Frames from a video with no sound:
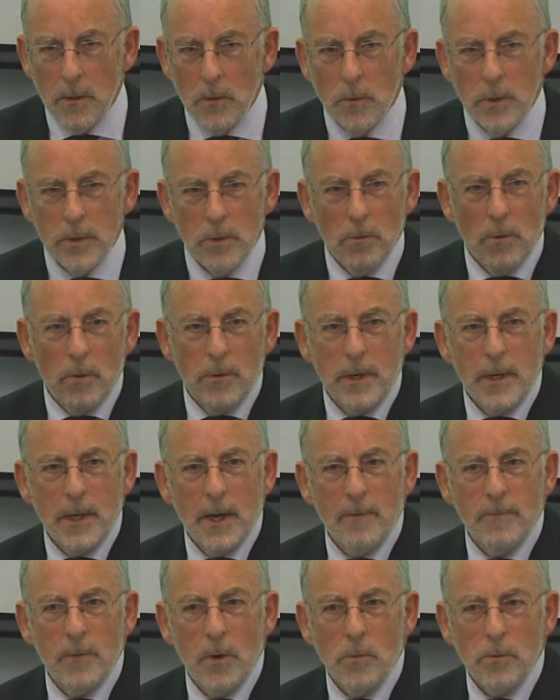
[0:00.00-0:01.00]
when you already
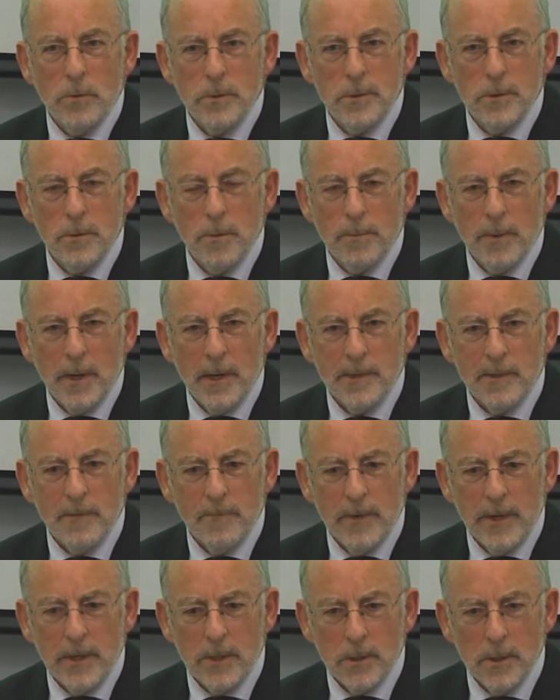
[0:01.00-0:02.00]
have low consumer price
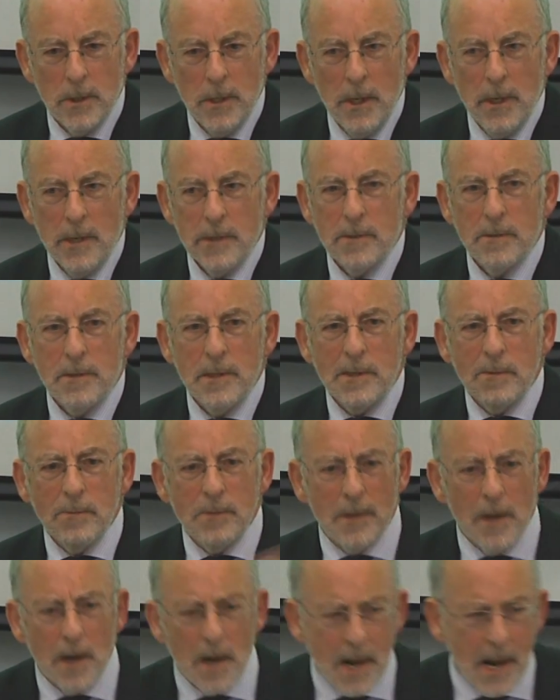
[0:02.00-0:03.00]
inflation? So this
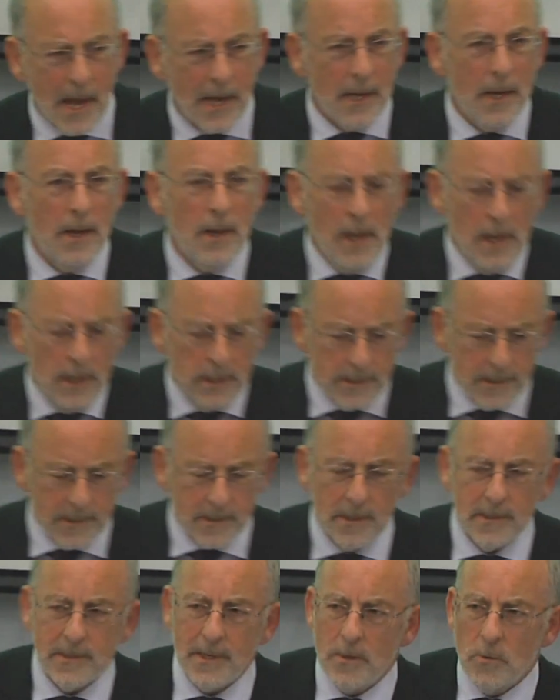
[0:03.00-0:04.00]
was
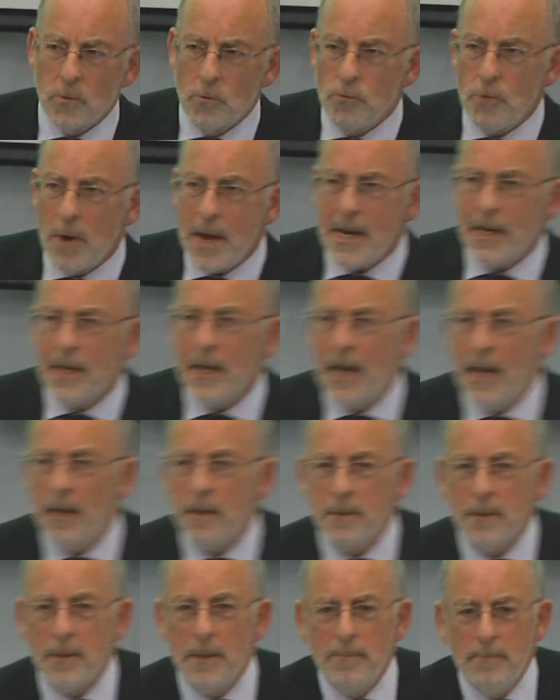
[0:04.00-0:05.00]
discussed at great
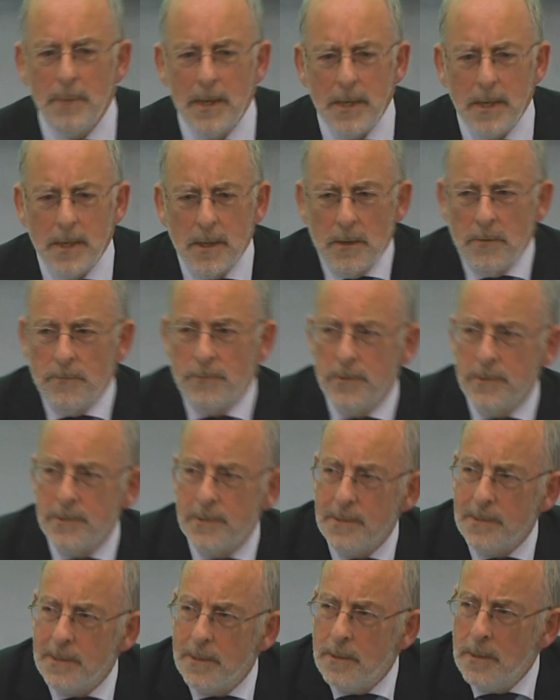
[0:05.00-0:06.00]
length in many
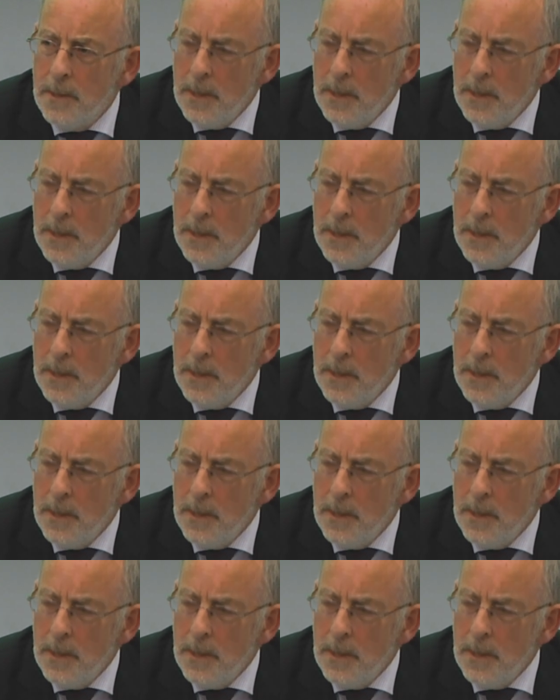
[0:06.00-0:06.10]
conferences,